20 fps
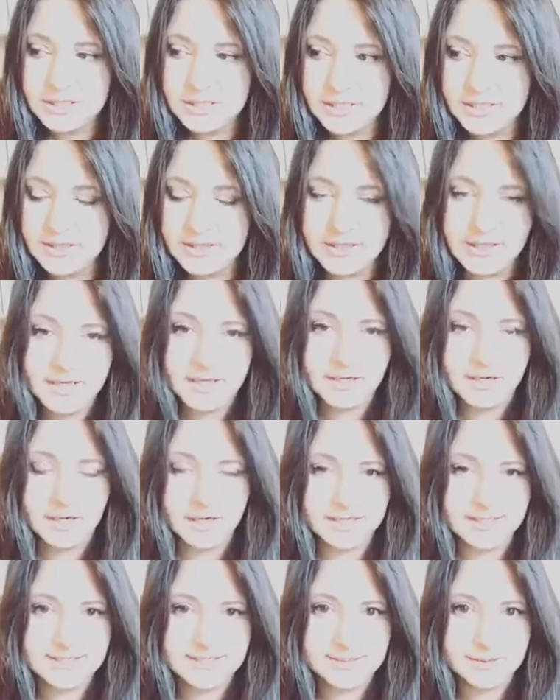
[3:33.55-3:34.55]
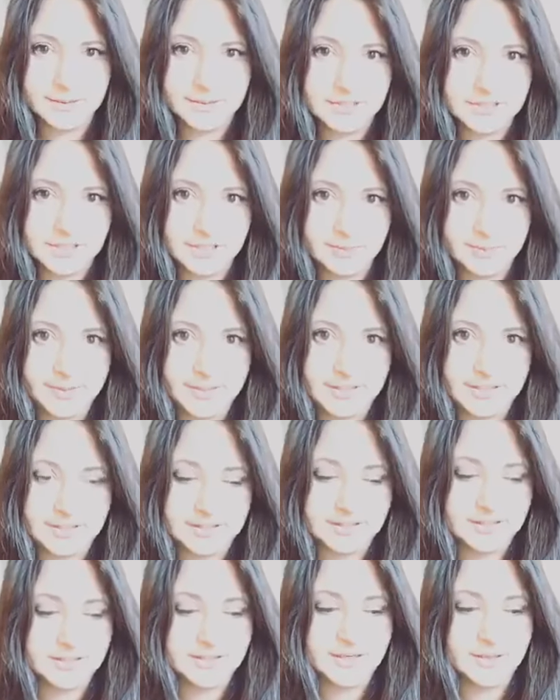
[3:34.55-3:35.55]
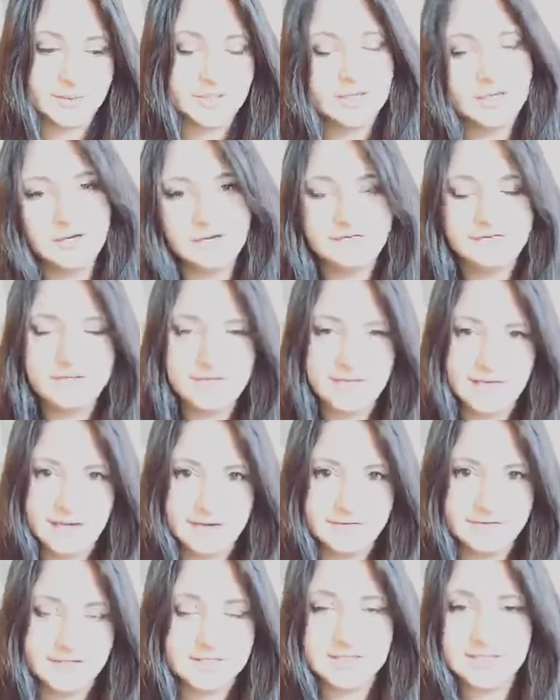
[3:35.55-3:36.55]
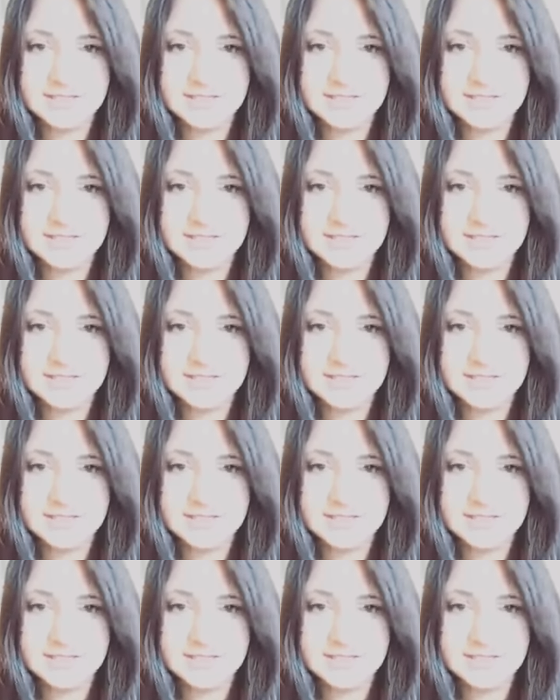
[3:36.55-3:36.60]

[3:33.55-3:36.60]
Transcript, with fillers: in their ideal utopia that they would love to have this.